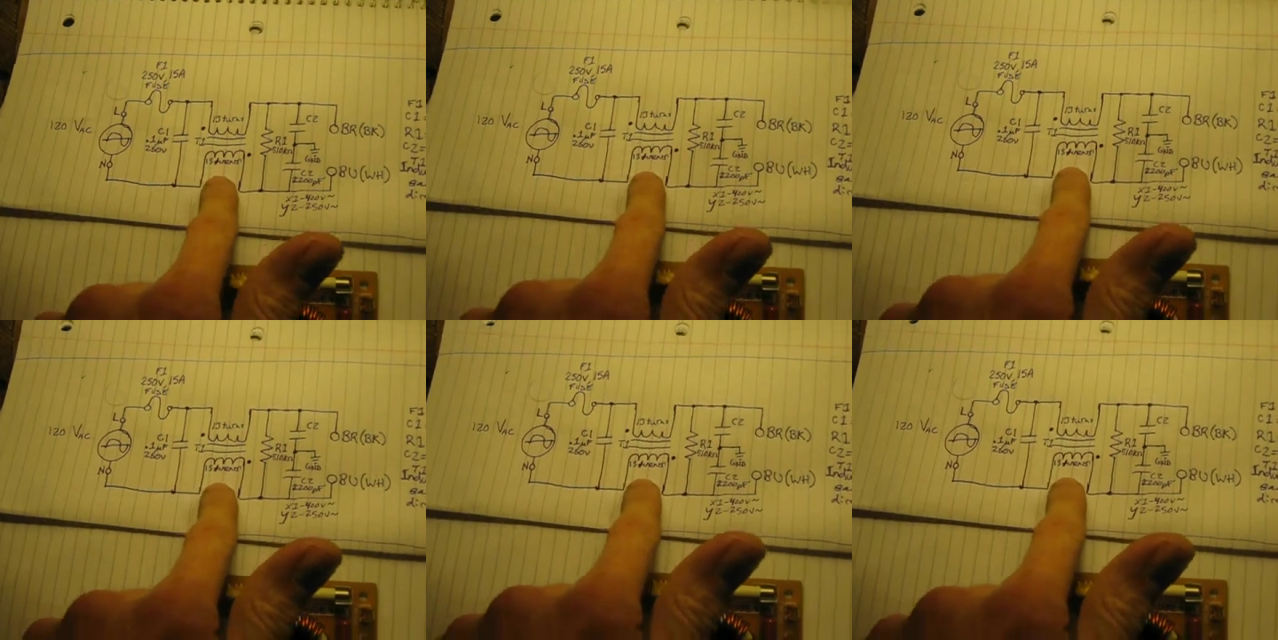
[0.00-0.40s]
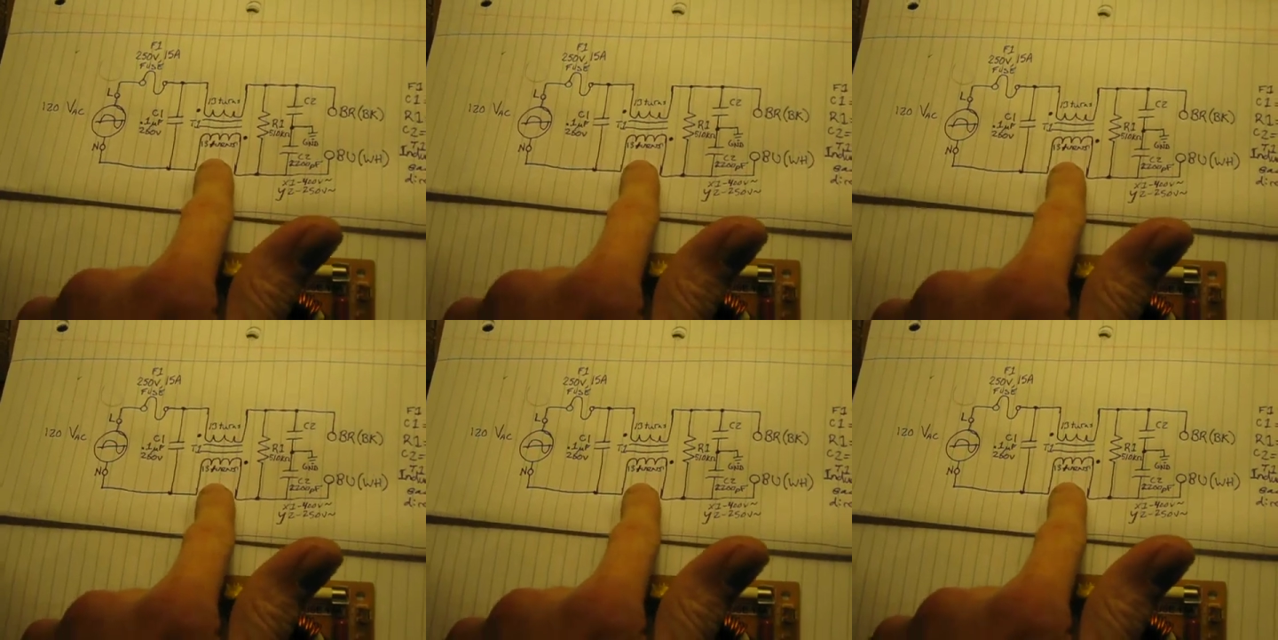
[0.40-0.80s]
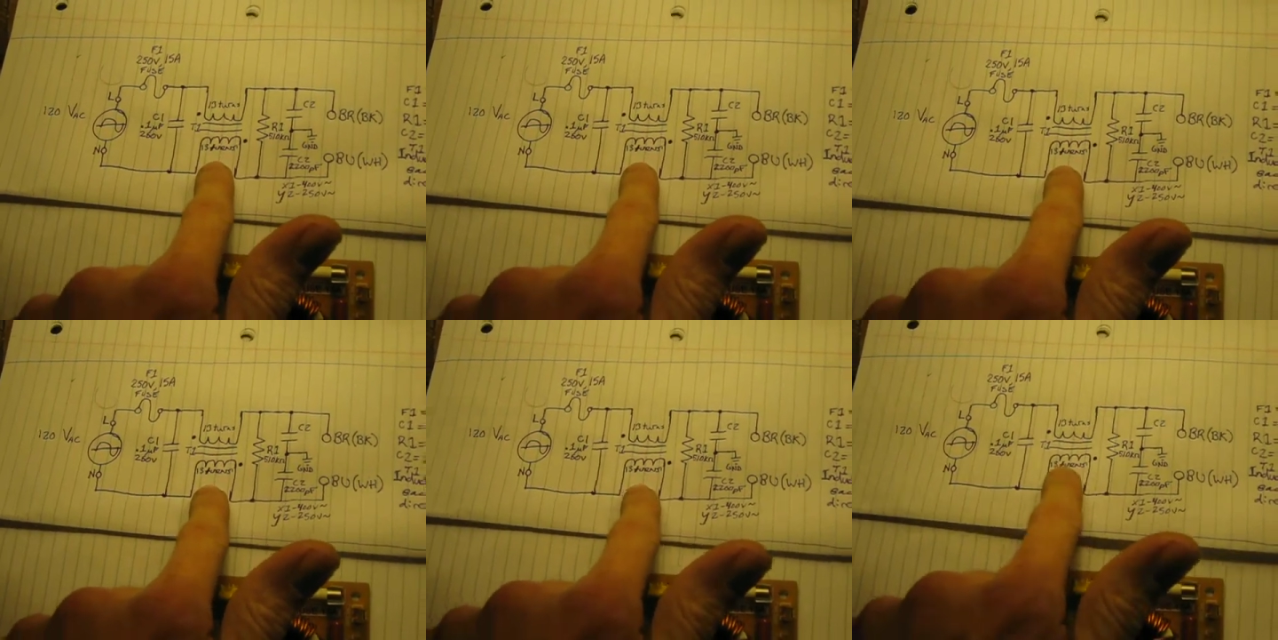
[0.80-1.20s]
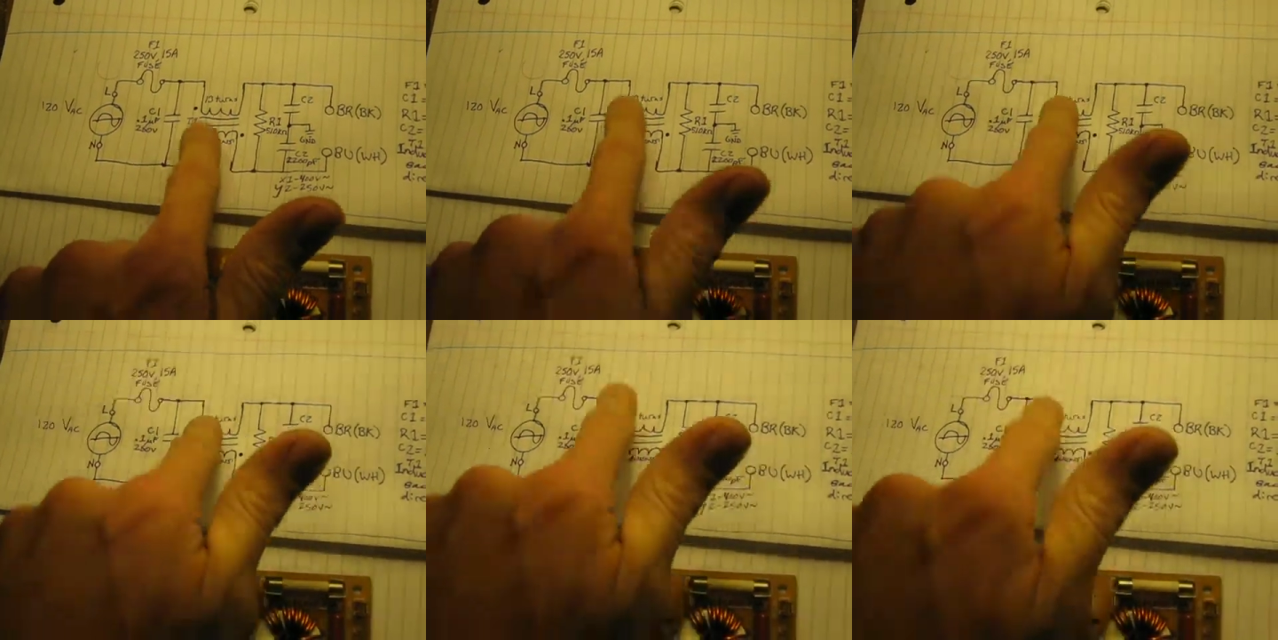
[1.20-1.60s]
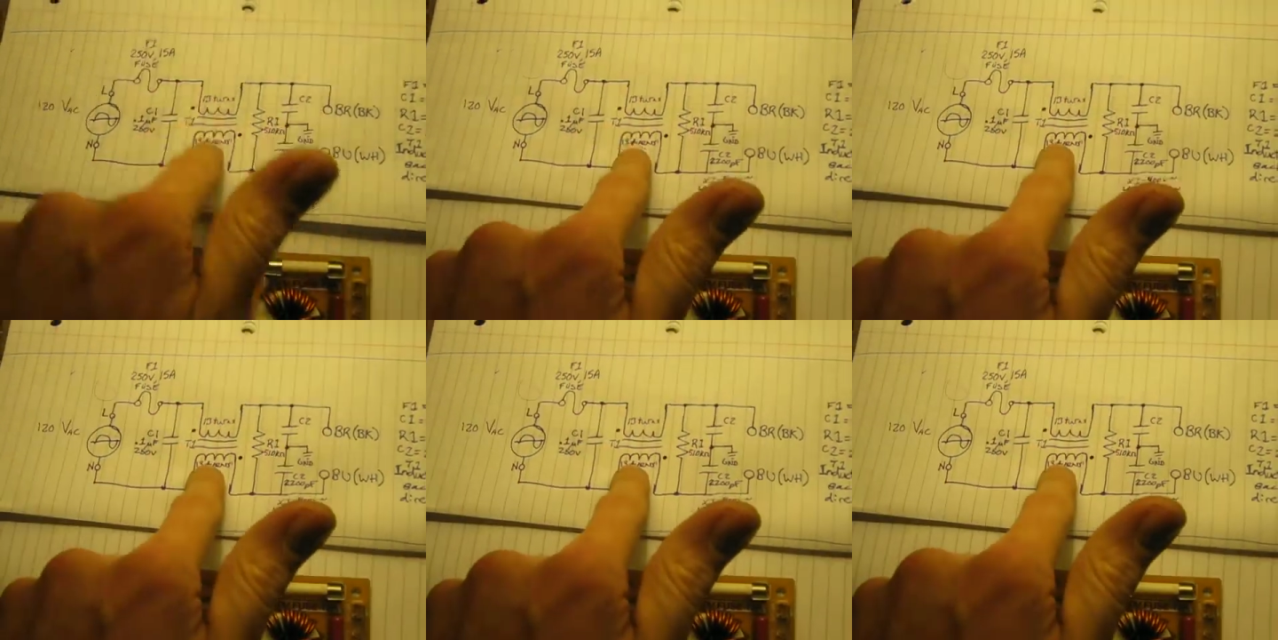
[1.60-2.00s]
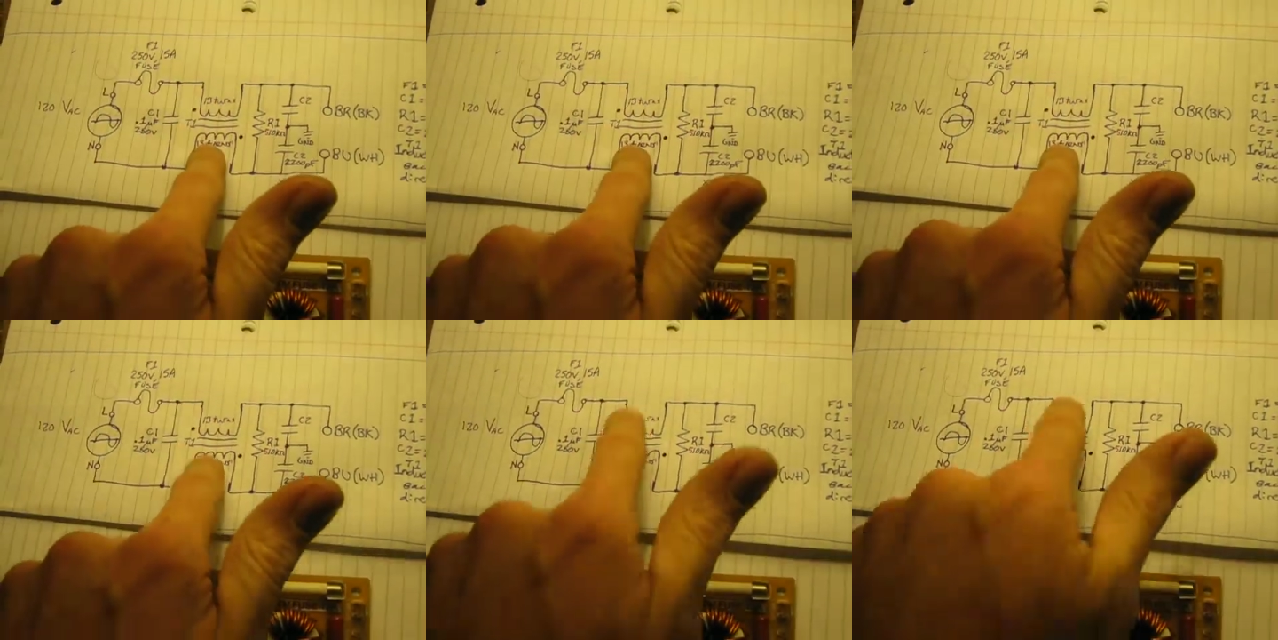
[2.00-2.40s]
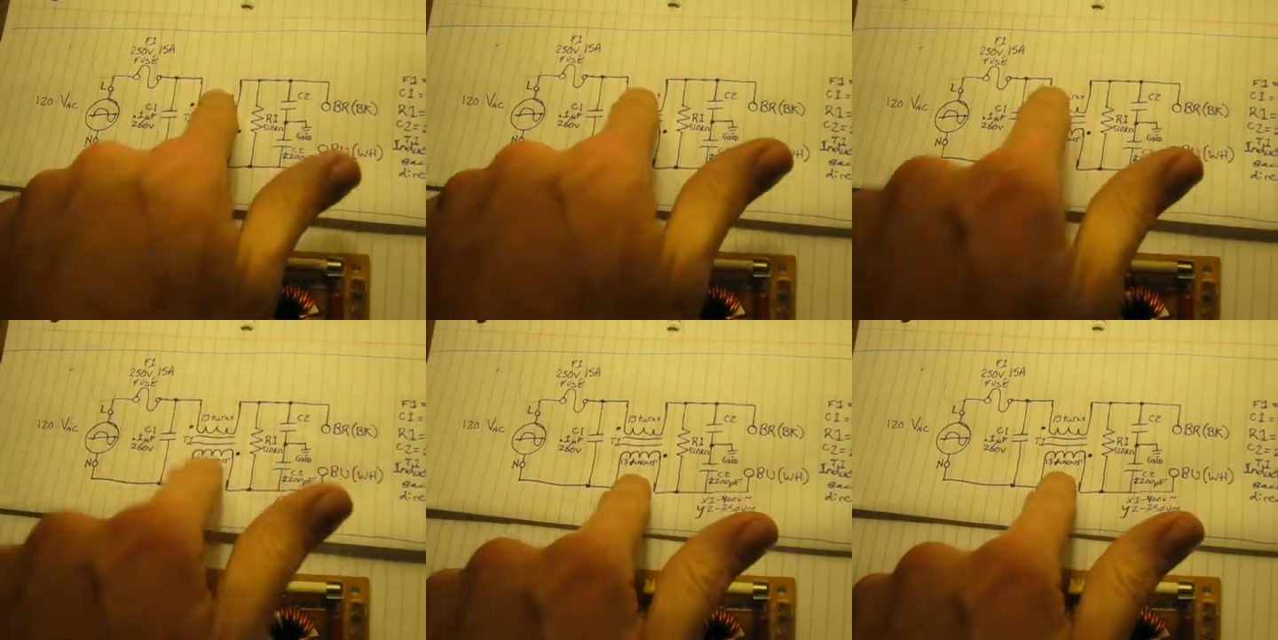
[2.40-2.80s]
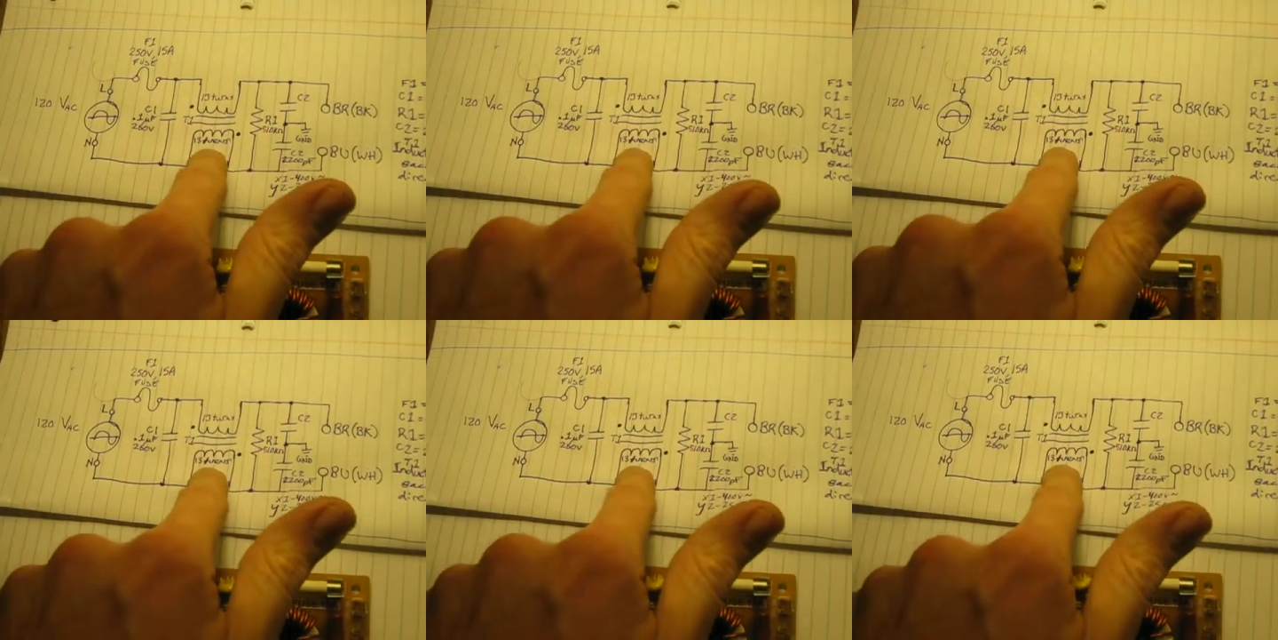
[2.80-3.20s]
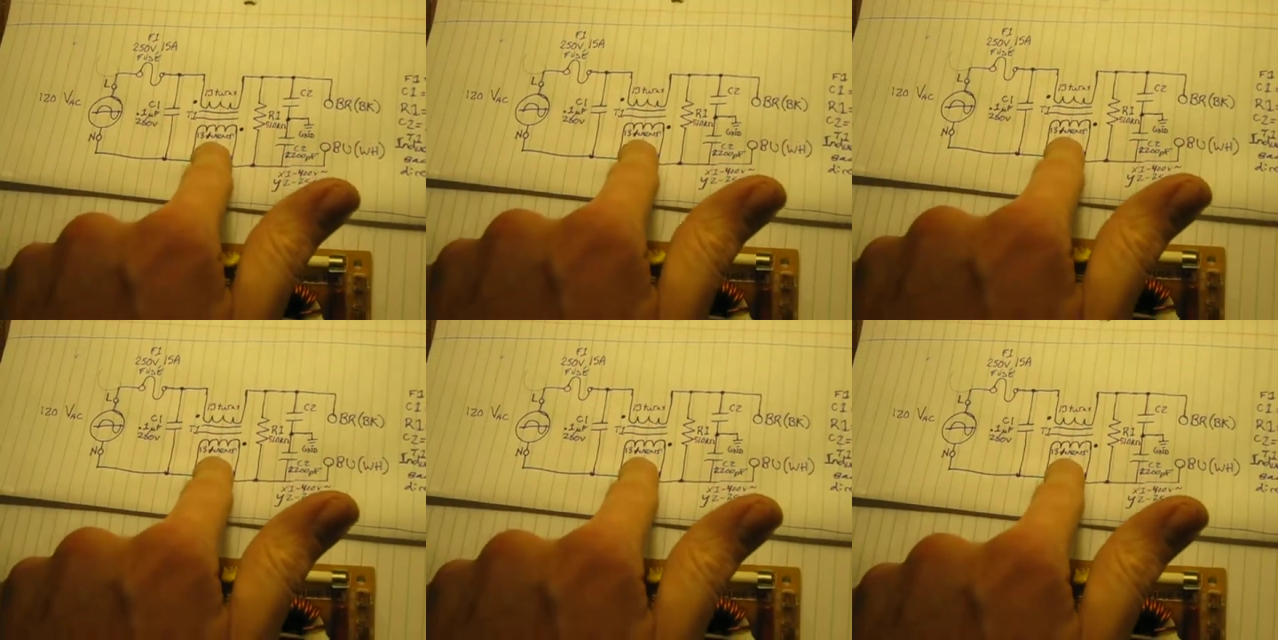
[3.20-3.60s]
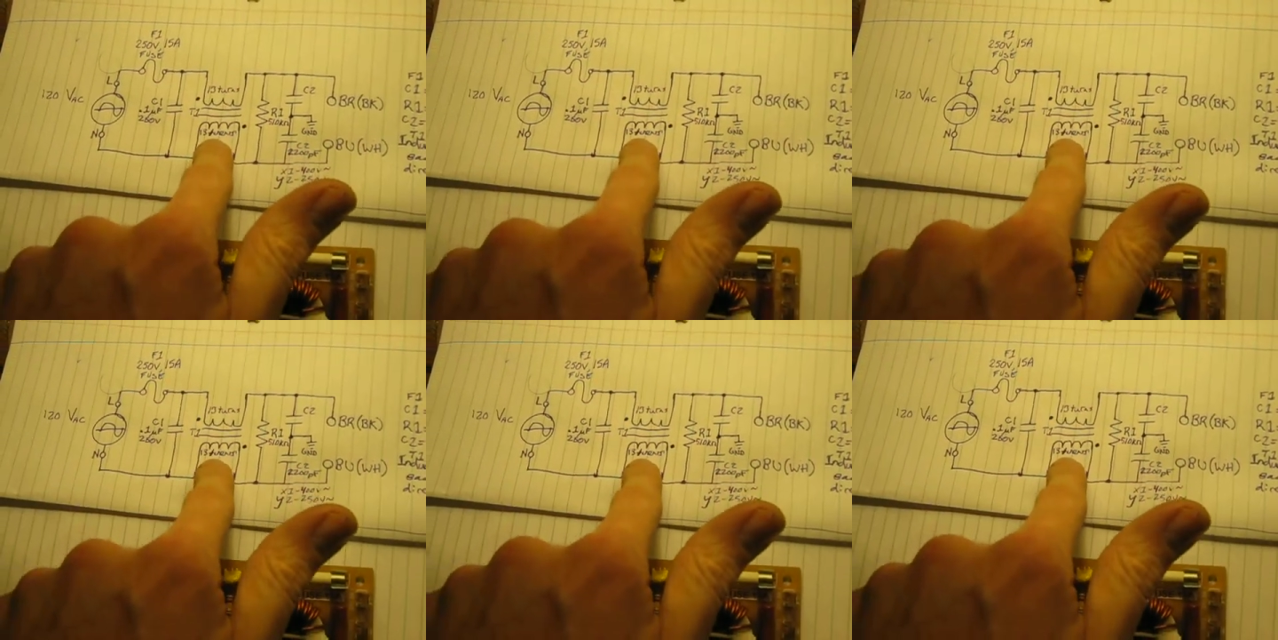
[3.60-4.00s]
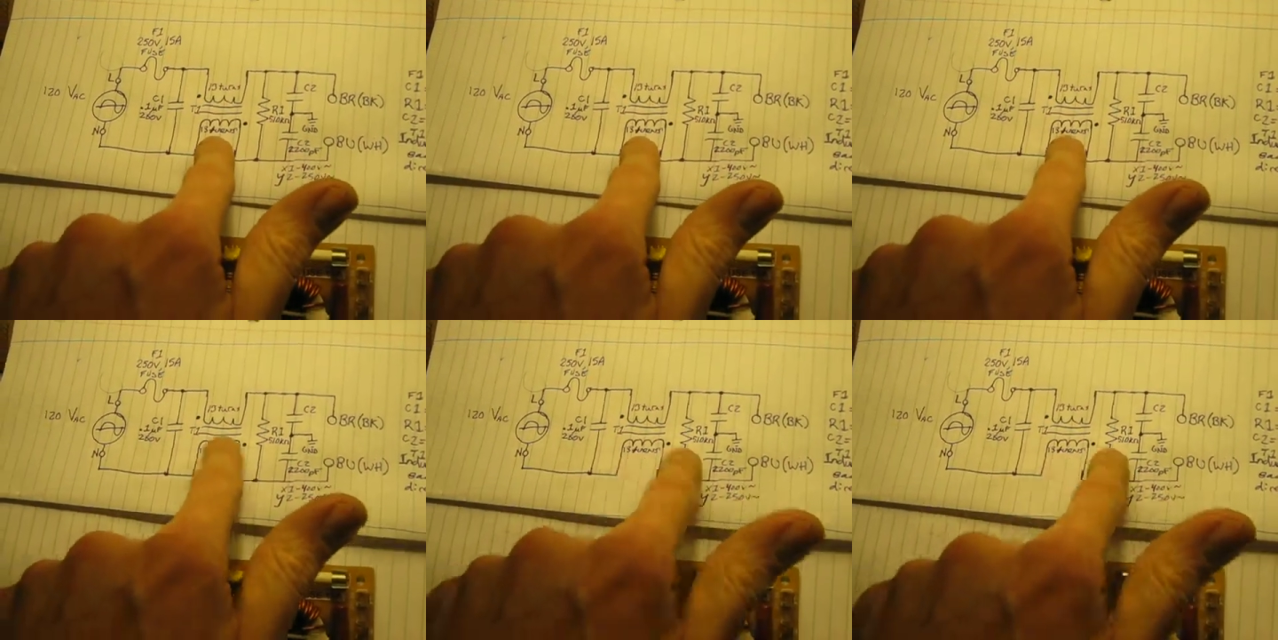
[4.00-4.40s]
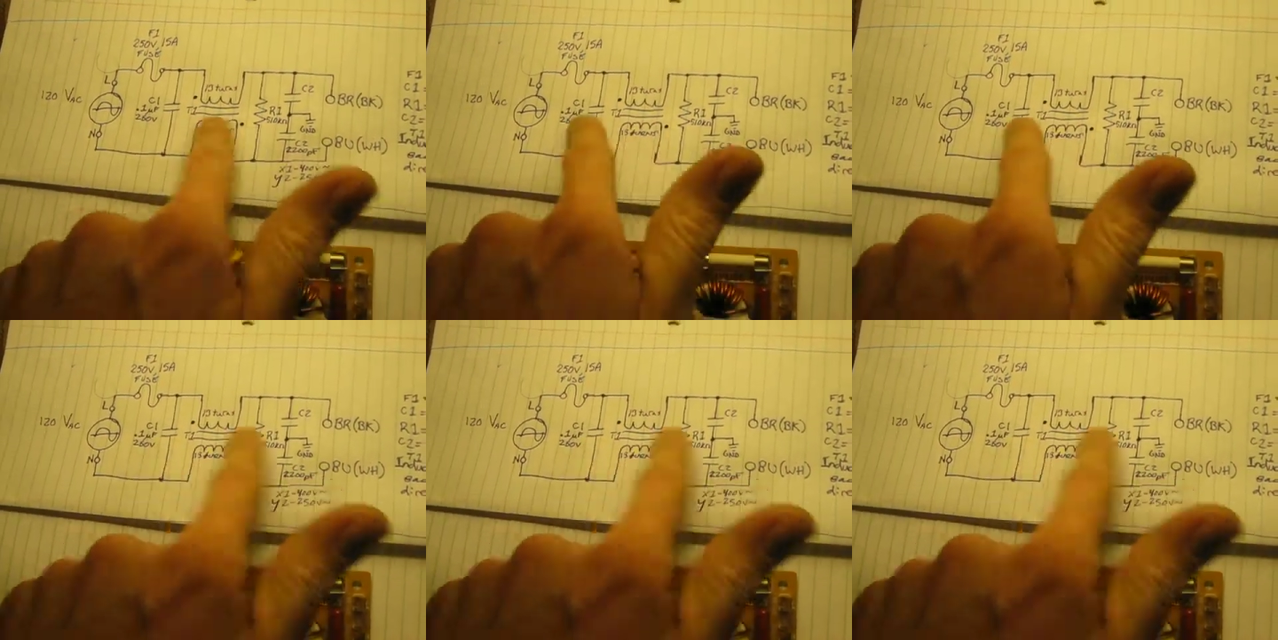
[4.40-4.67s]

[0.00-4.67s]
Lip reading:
No face is visible, so there are no lips to read.